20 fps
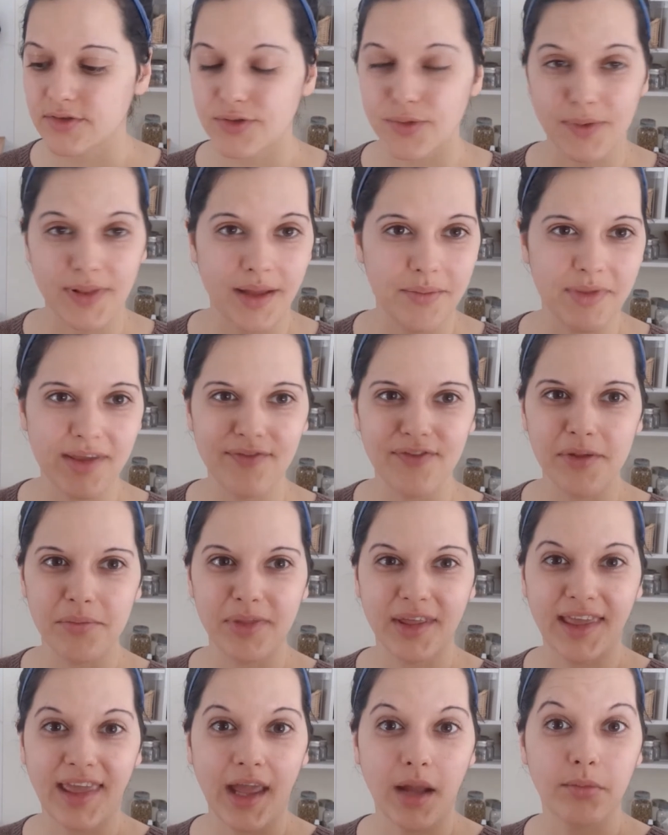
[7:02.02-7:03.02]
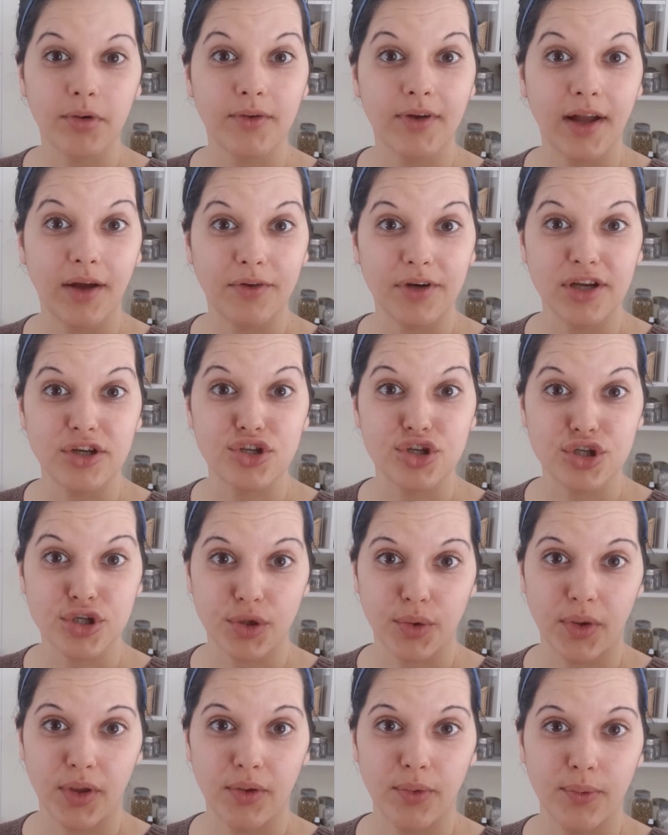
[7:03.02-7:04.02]
So let me flip the camera around and show
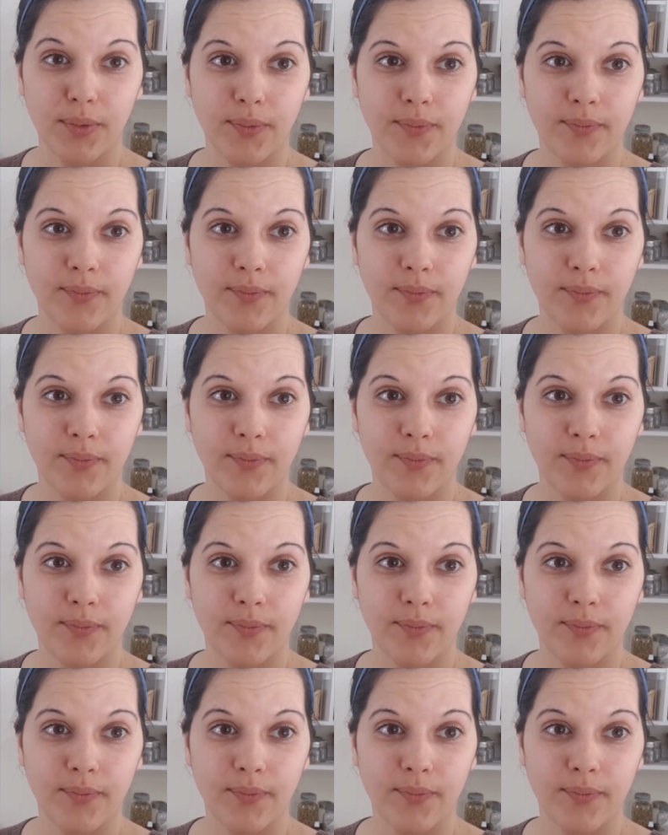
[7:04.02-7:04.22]
you.